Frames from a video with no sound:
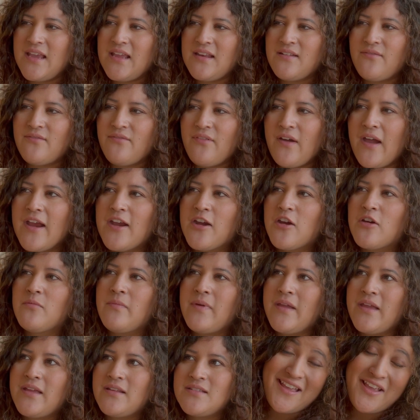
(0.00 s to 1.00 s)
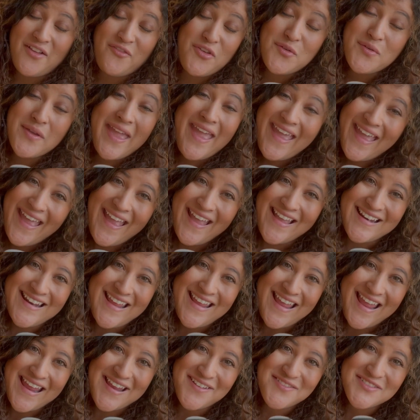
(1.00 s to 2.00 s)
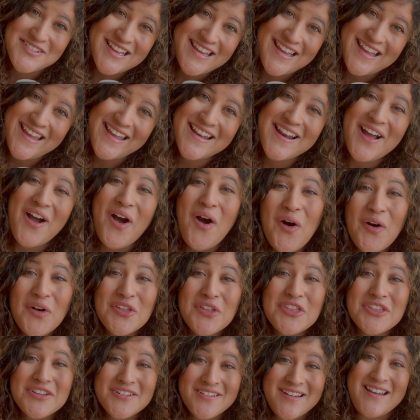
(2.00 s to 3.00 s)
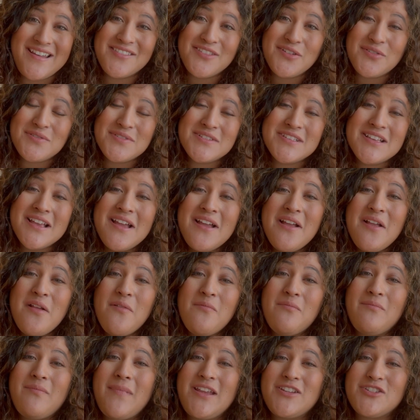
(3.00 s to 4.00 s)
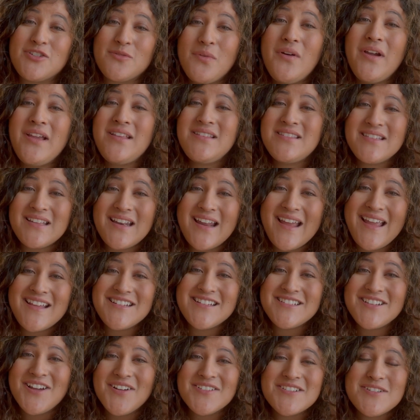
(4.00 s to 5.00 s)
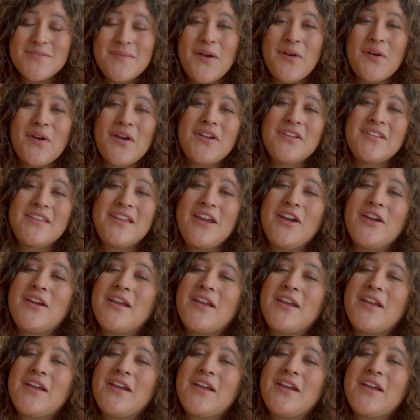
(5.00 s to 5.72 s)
environment. If you can, aim to hit all 3 of those major points that I had talked about earlier,